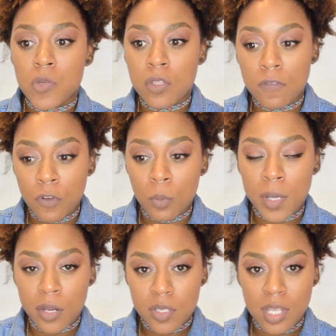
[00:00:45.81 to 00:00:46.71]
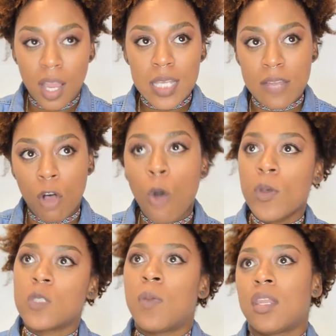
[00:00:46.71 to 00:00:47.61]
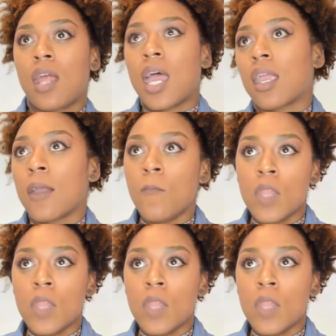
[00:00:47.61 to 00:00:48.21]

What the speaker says: to the full piercing, because I've always been like